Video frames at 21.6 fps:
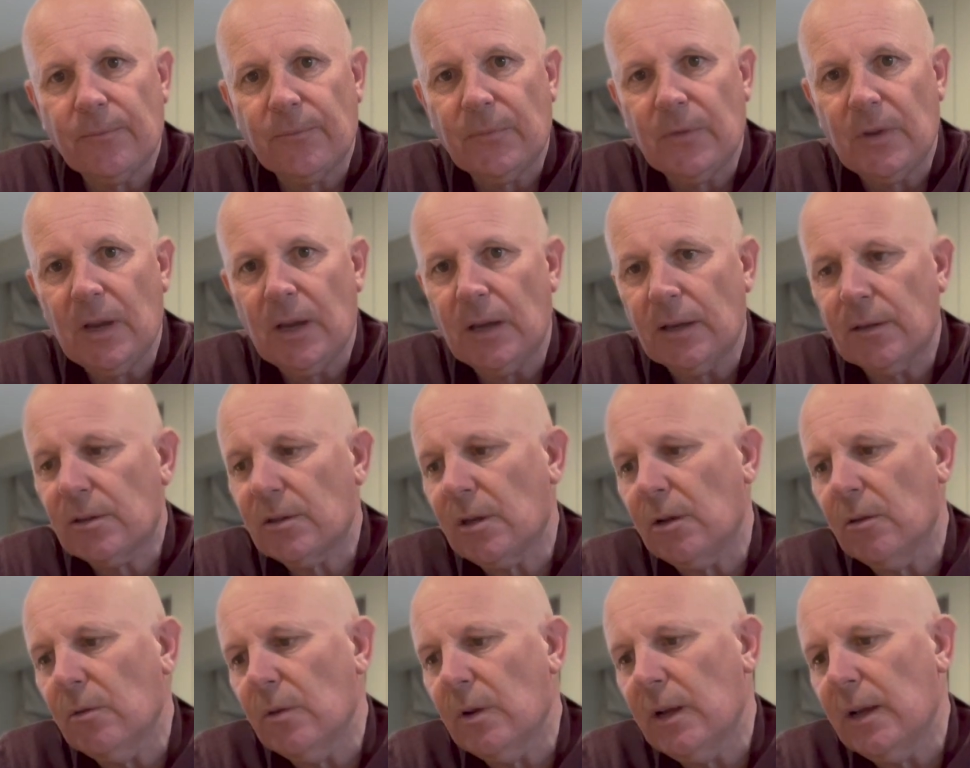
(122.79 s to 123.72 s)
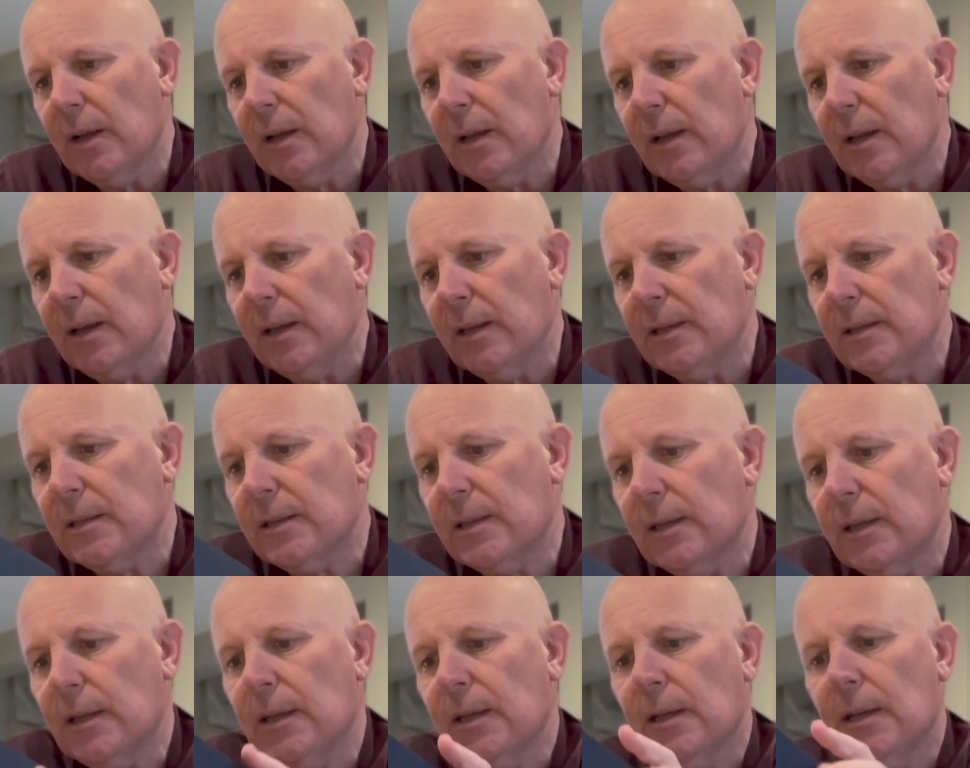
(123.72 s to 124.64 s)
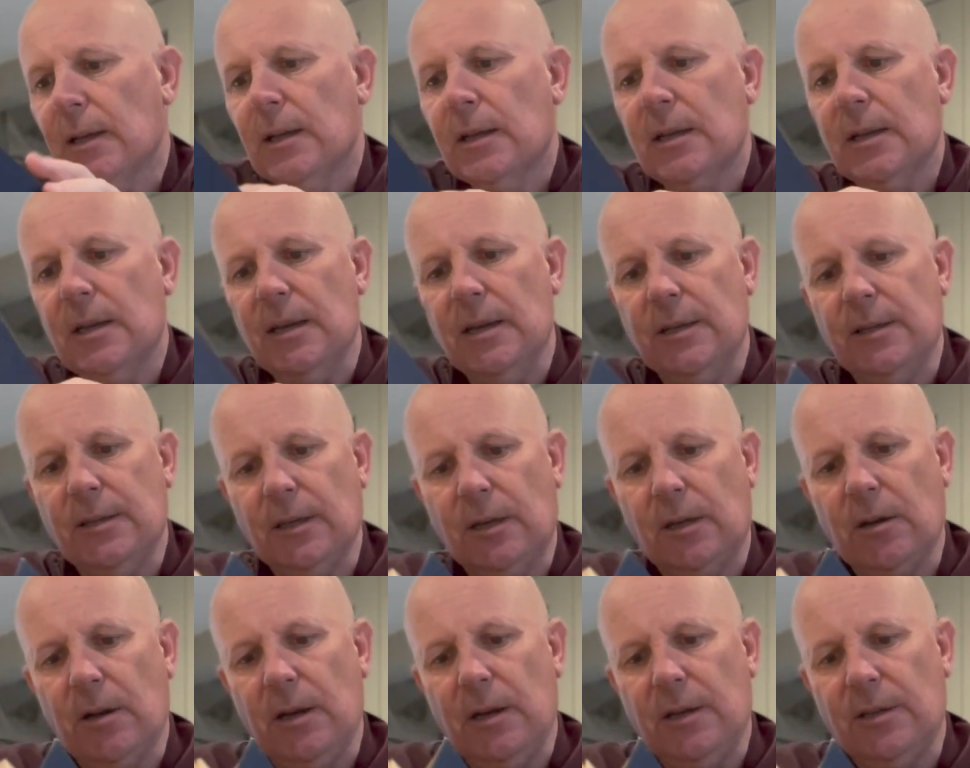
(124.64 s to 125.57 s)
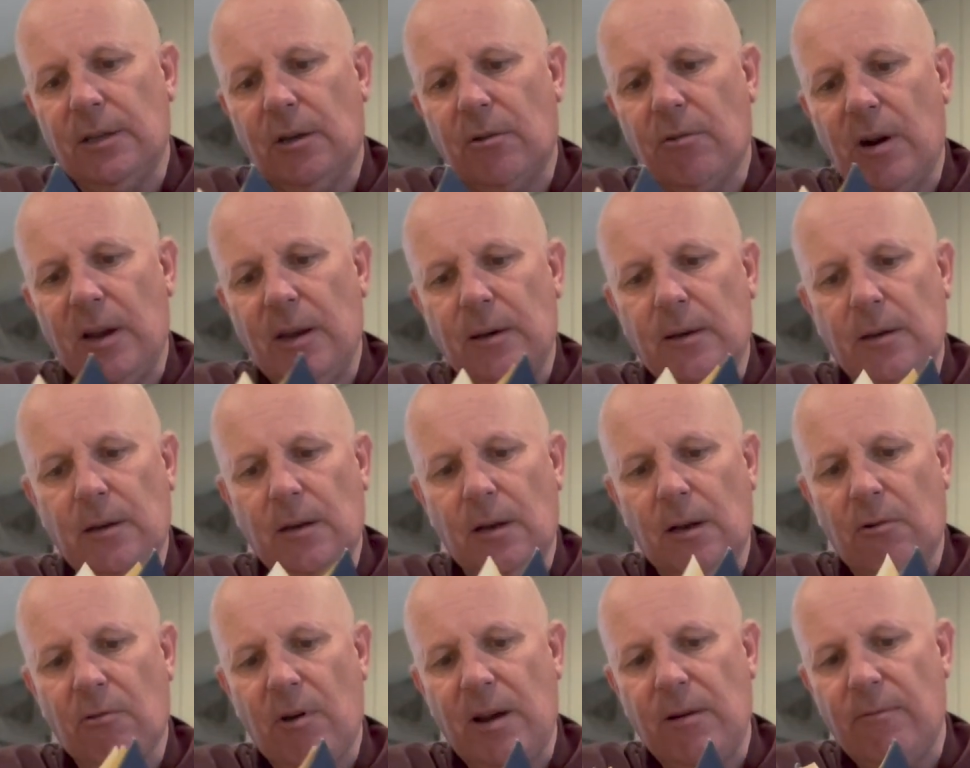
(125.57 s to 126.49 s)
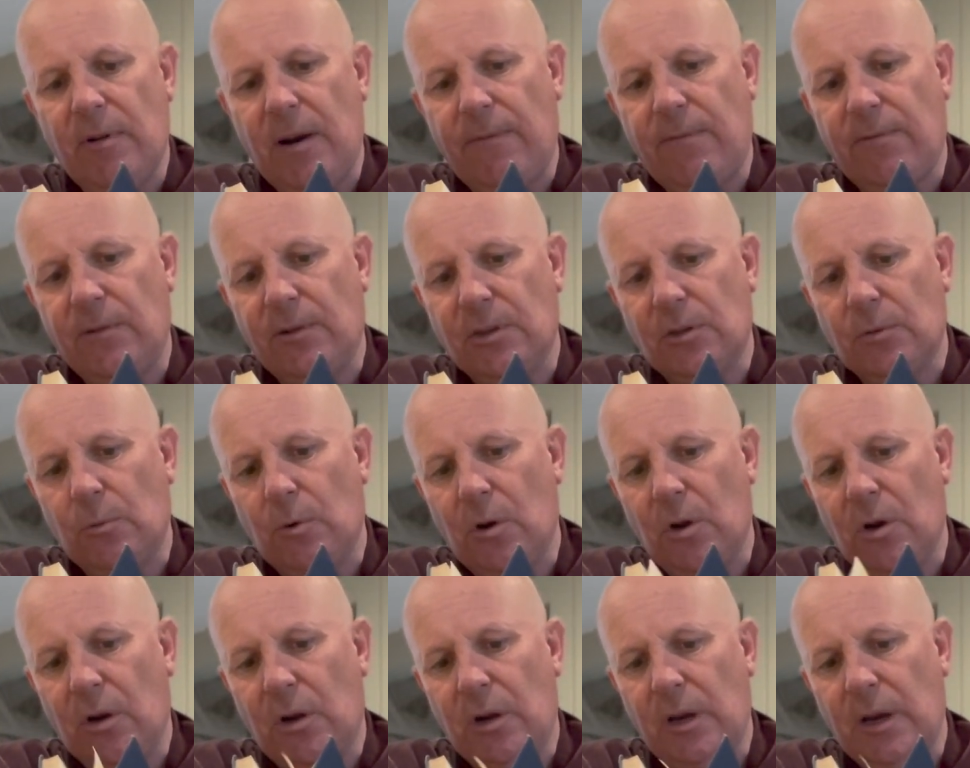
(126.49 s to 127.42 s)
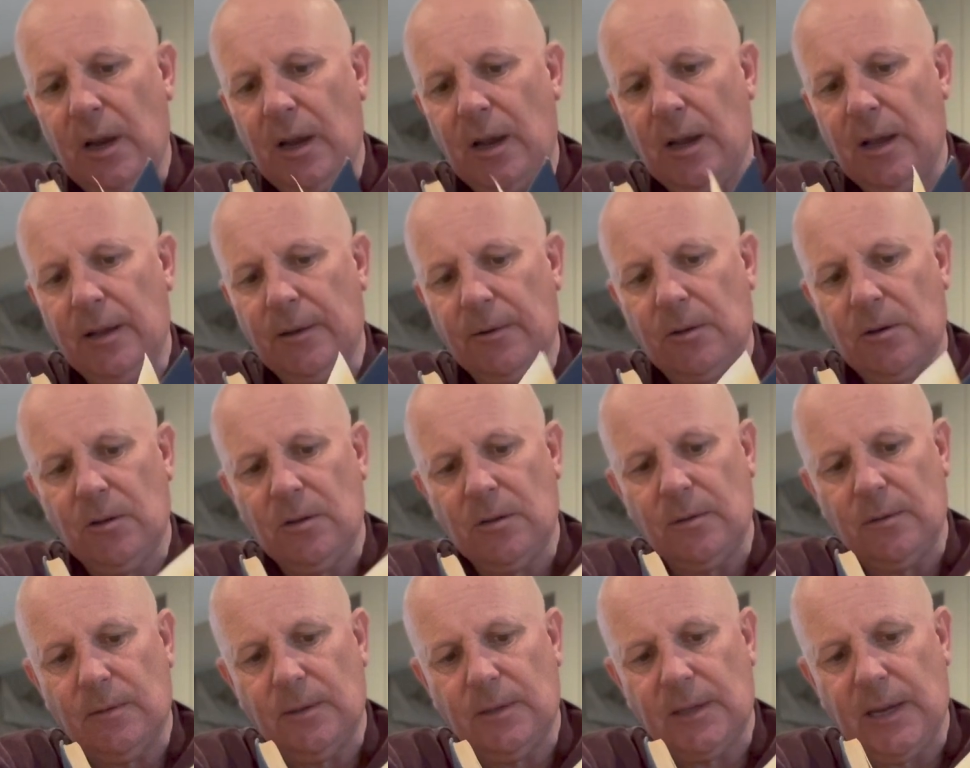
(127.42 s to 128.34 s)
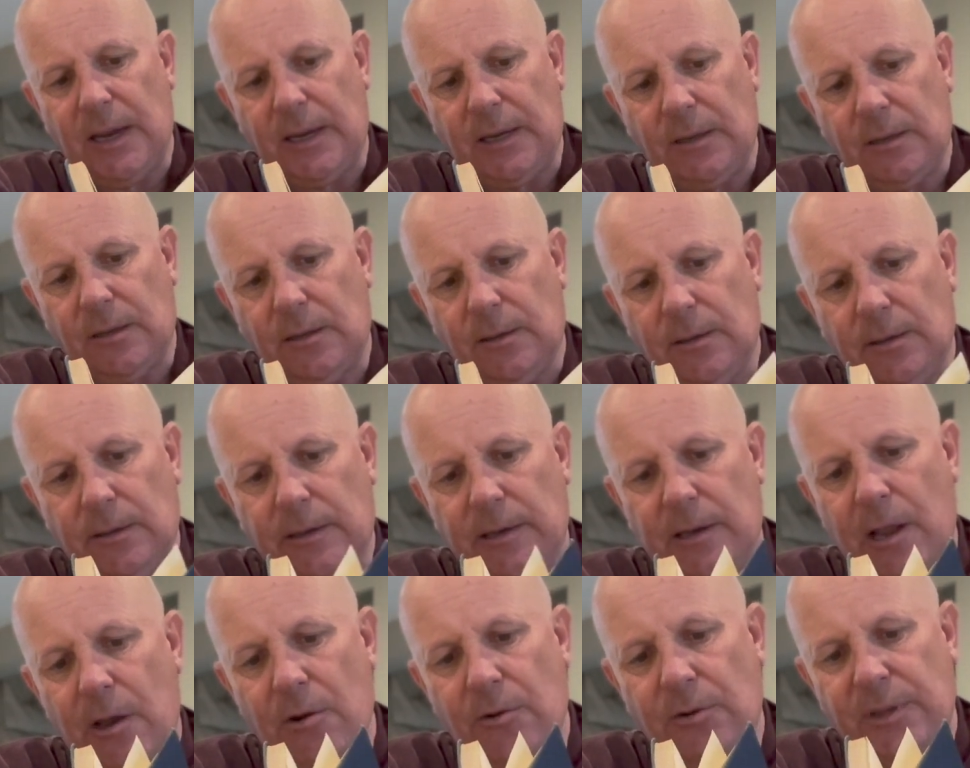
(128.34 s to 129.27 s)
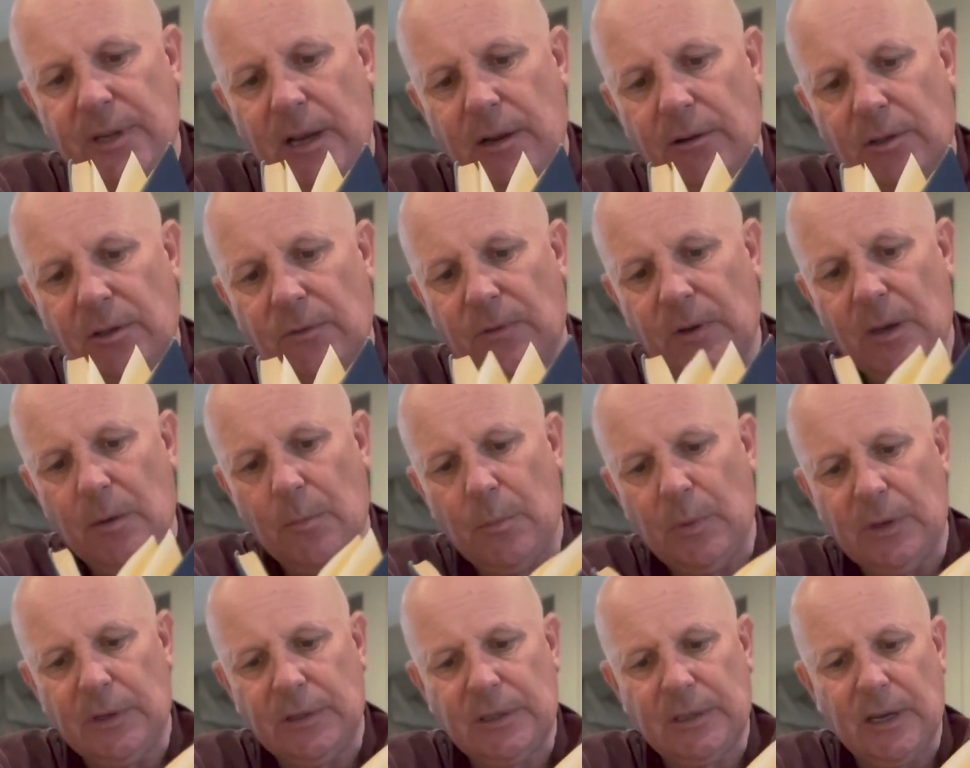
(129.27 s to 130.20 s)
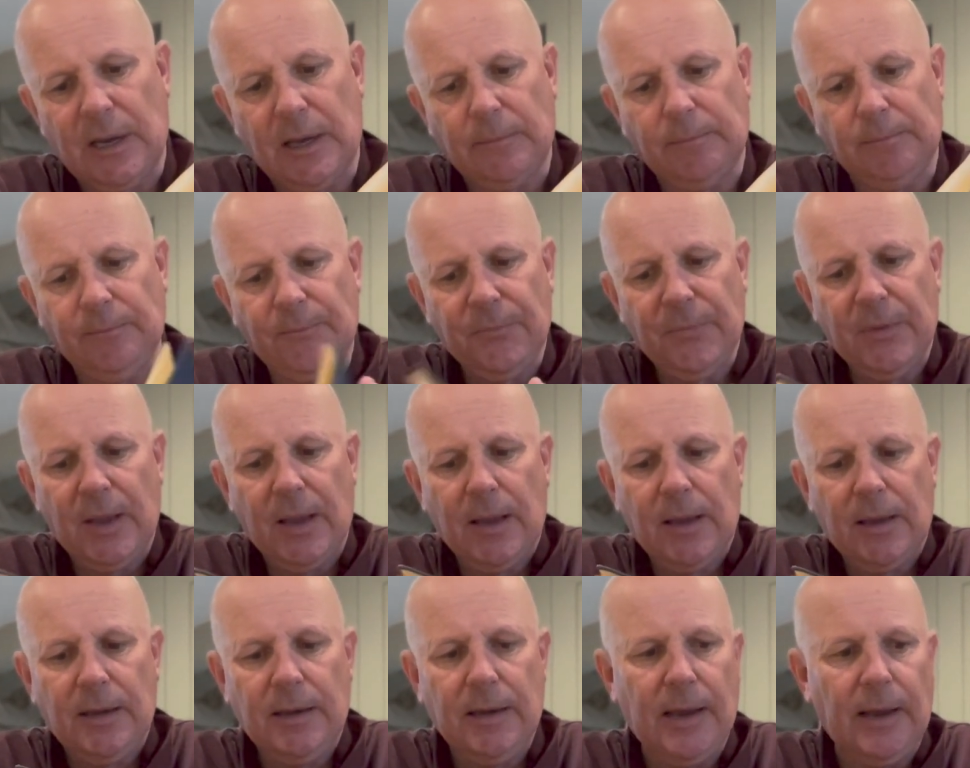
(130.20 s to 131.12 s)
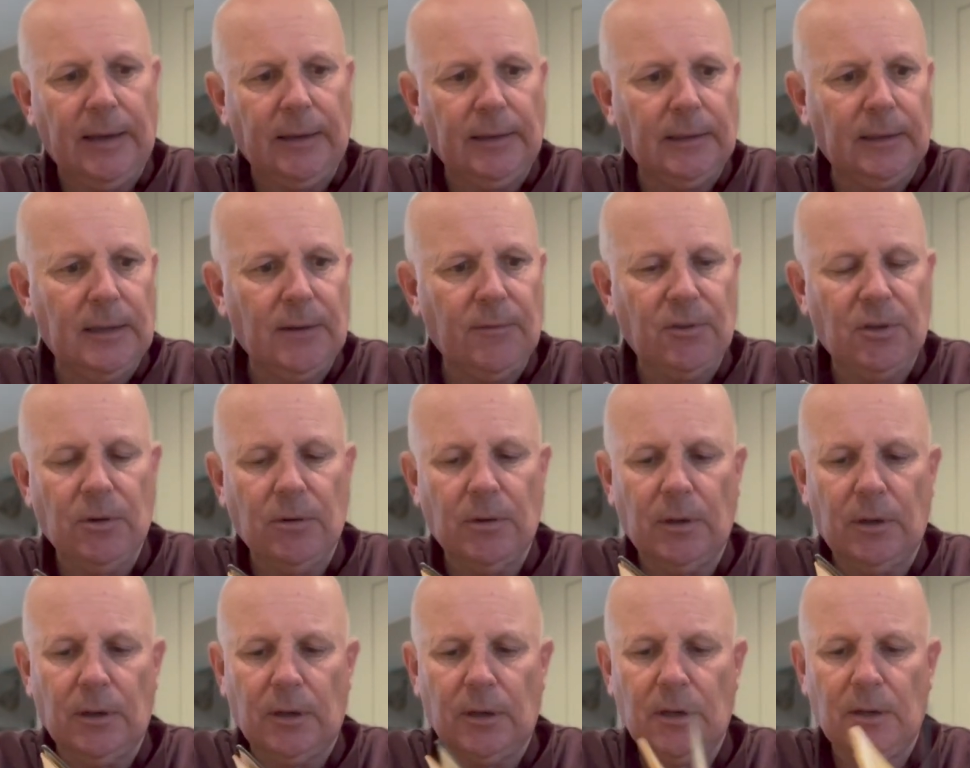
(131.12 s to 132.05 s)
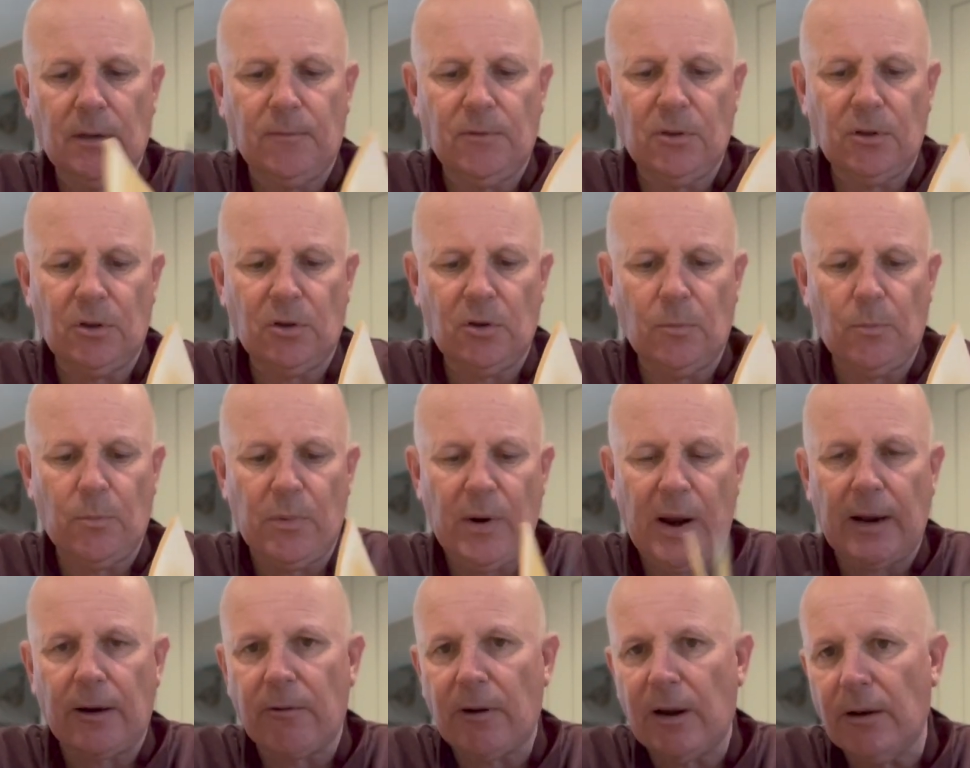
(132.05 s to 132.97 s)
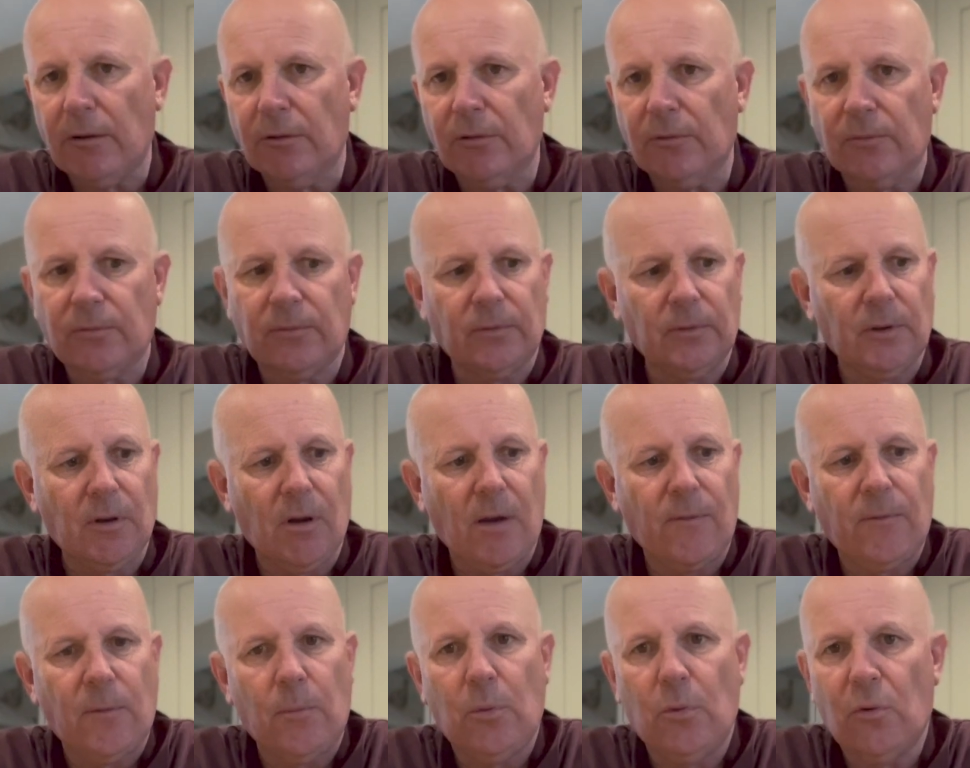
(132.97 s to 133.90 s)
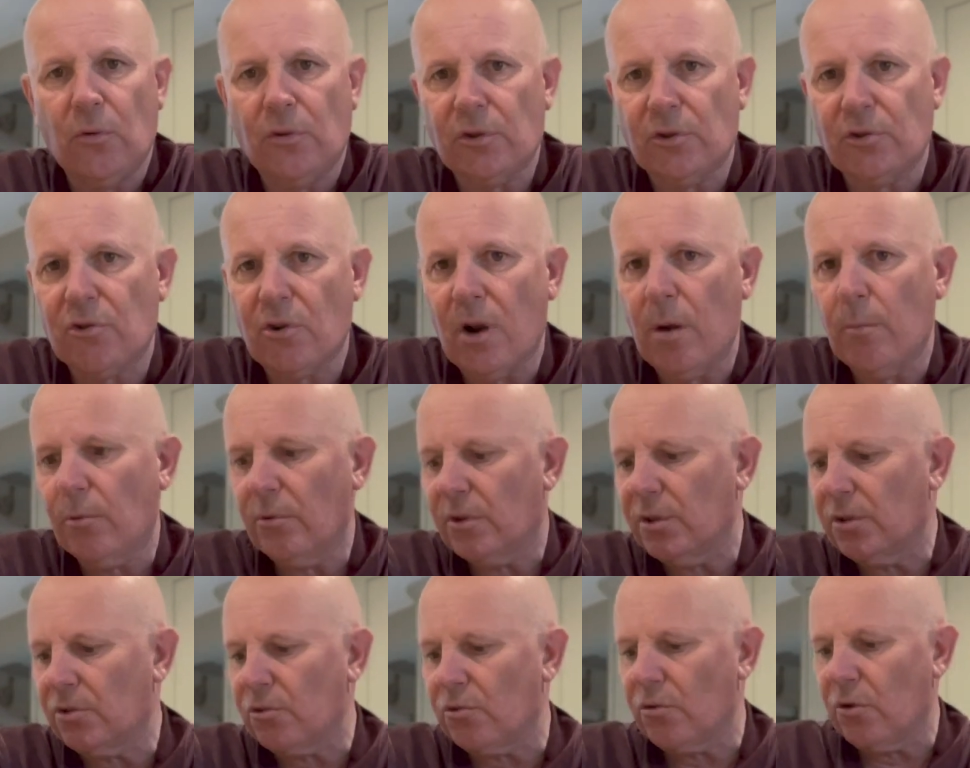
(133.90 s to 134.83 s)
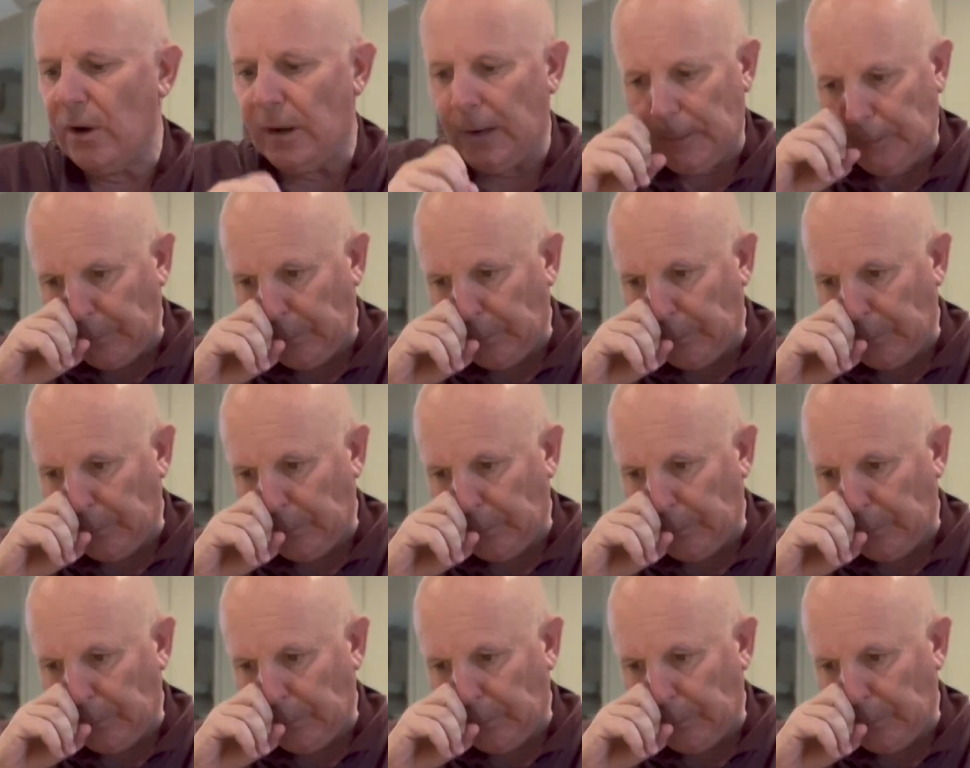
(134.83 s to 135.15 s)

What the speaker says: Yeah, so it's a great reference work. Couldn't take loads out of it, but gives you a good background of life aboard a tribal destroyer.